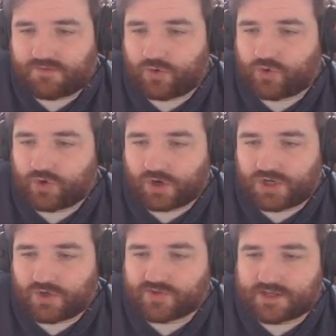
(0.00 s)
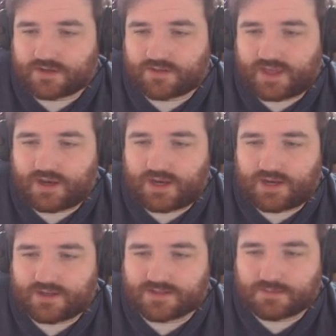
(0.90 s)
If you do not use it, then
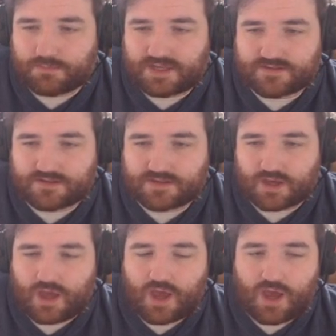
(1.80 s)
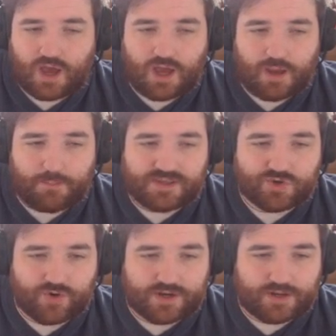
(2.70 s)
it is a
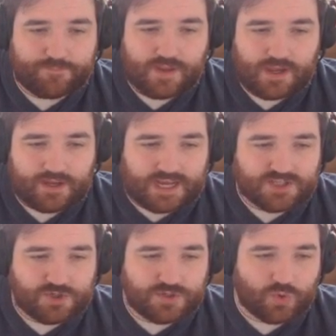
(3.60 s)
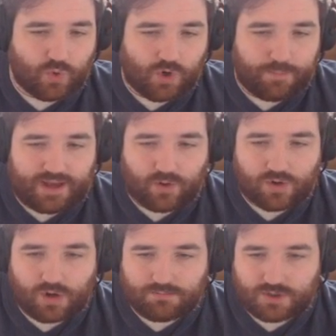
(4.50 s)
missed trigger. Katsu is all about
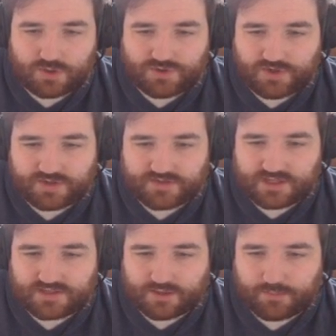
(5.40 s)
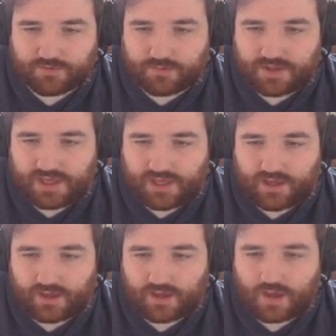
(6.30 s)
combos. You can see some of them
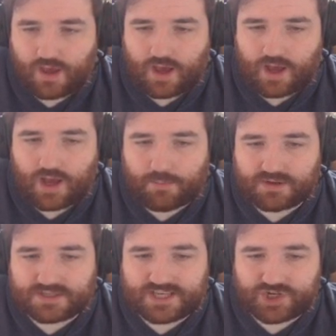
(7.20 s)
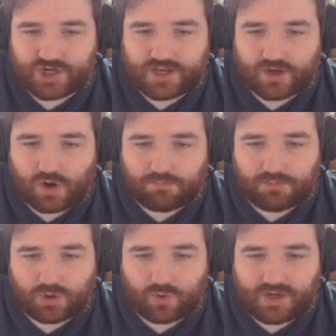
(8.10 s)
here. Essentially, a
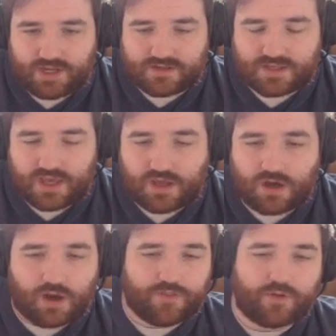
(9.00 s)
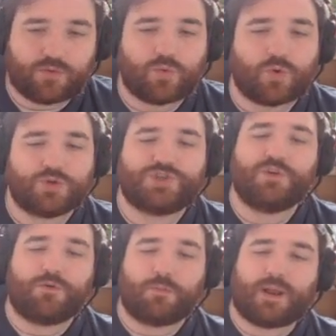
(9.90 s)
combo is a card that rewards
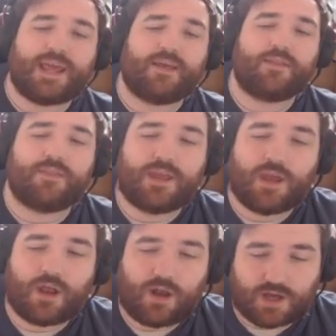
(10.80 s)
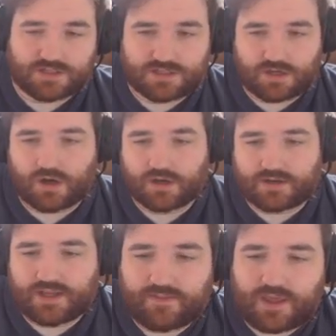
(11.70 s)
you for playing the last card
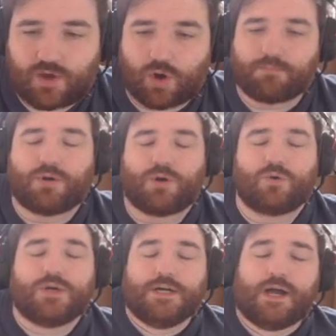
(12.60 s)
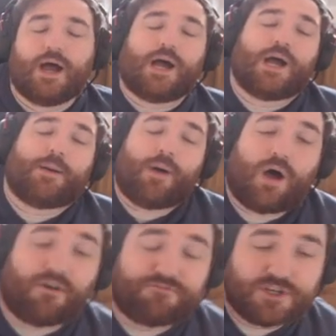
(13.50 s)
in the combo
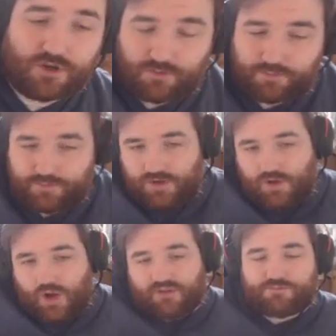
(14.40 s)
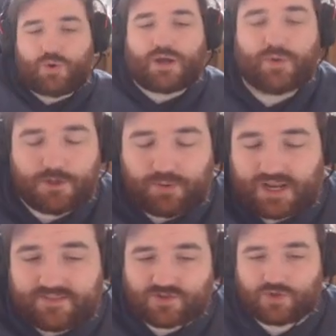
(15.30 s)
when you
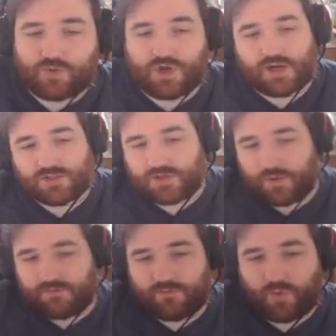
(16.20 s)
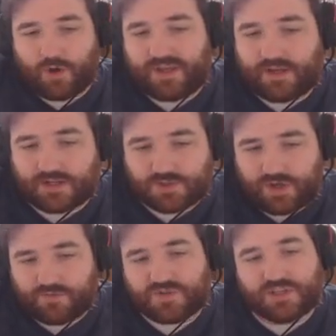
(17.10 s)
play this new card. So if Whelming
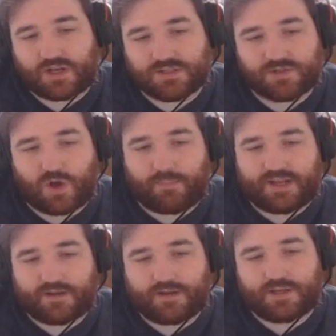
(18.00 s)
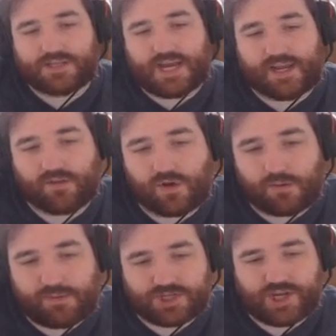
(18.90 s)
Gustwave was the last combat attack in the
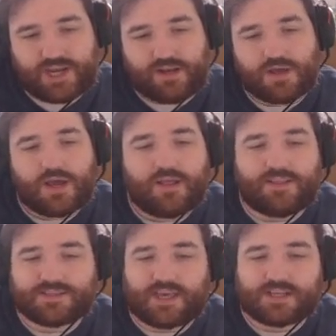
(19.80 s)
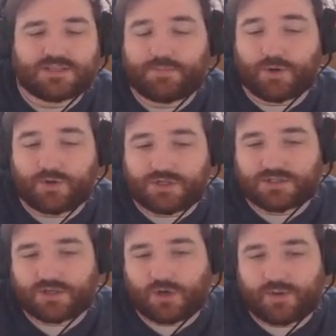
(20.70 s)
combat chain, this gets a
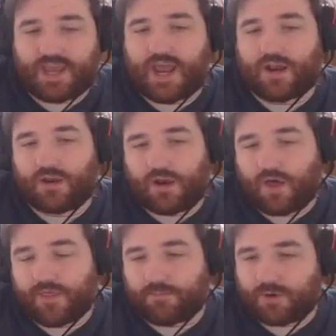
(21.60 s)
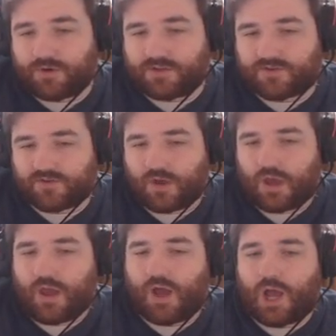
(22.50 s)
bonus. Go again and another bonus.
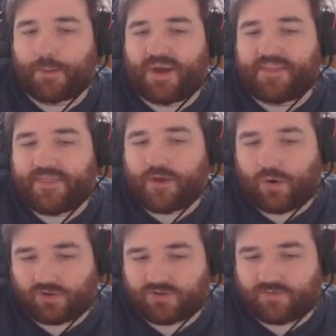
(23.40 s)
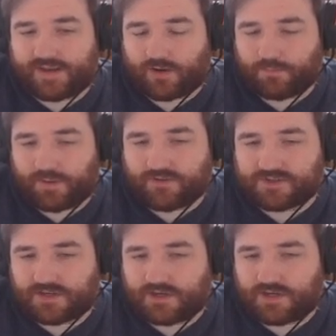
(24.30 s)
And then there are lots of little
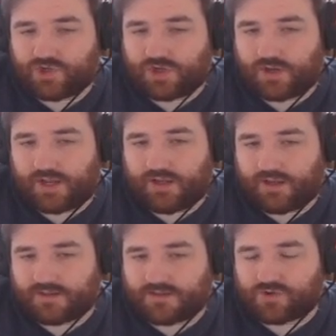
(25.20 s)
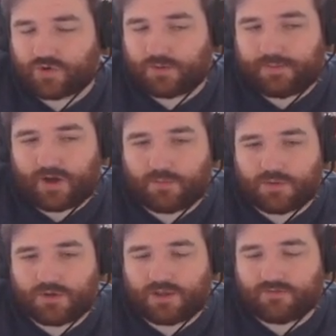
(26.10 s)
buffs in Ninja, like Ancestral
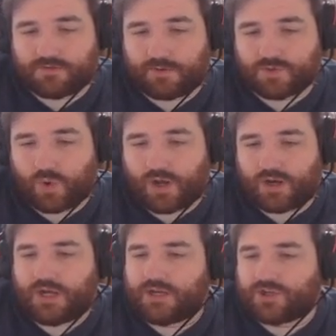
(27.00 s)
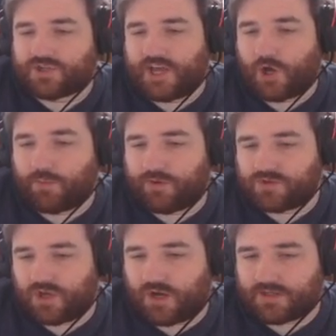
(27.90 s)
Empowerment that gives +1, just to help
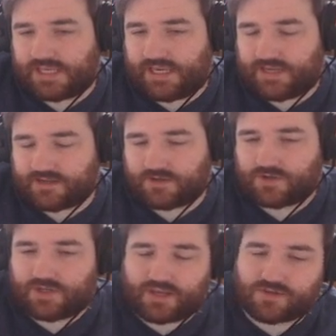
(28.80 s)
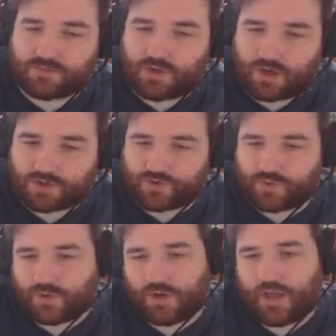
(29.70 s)
those cards hit, to get you some card
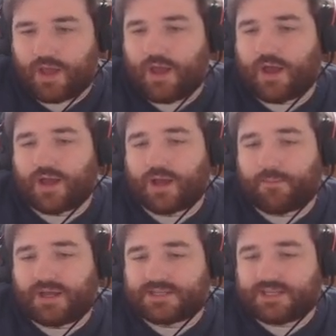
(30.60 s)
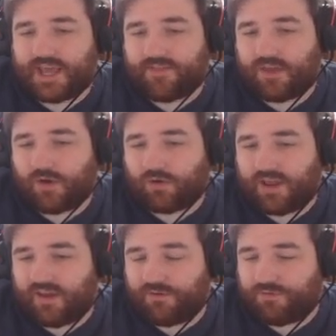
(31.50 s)
draw, and to get the
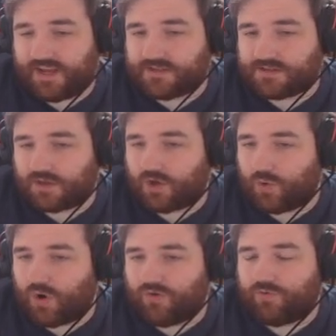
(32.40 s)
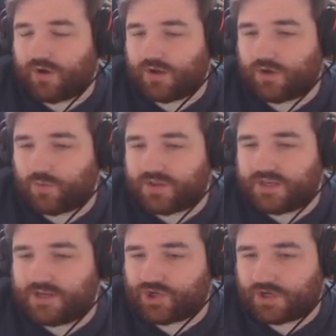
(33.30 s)
on-hit effects that go off and go with
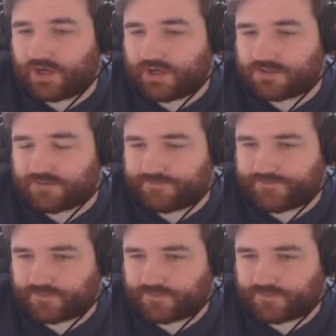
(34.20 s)
Ninja cards.